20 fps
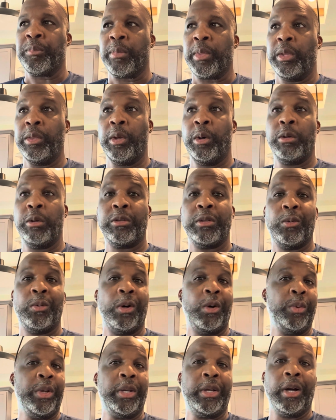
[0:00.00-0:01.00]
those are
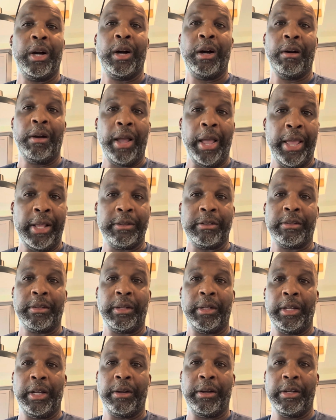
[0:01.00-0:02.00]
what we call
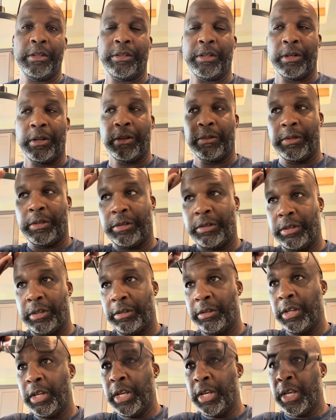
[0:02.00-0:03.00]
ancillary
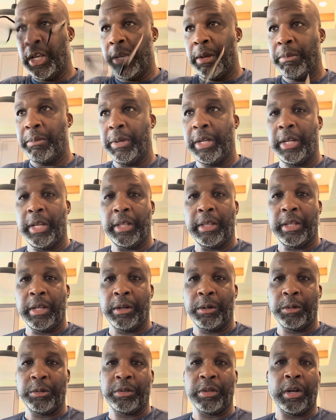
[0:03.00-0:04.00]
services, meaning
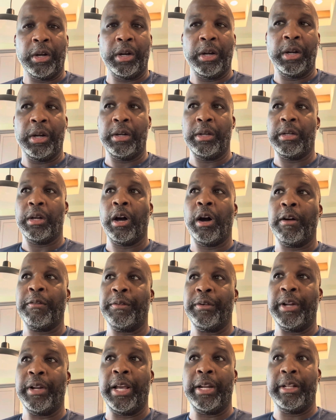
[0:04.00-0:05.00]
those are
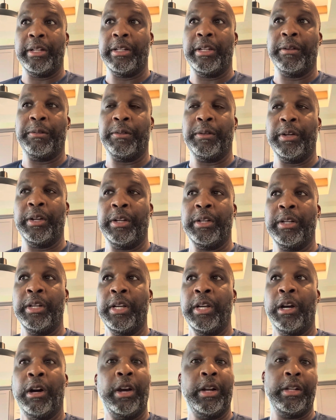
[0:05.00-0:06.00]
offered at
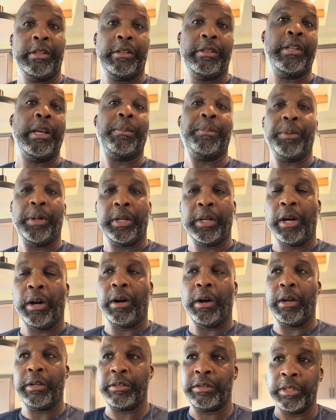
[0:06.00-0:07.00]
a separate
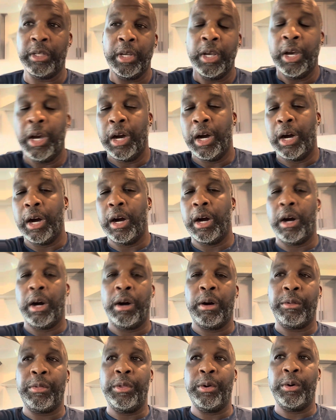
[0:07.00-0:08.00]
cost.
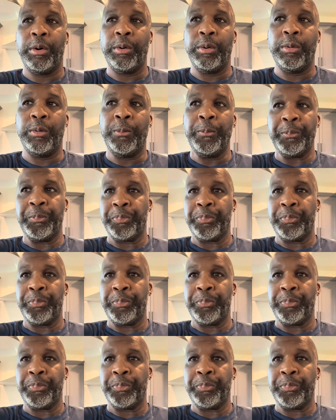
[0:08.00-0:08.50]
Although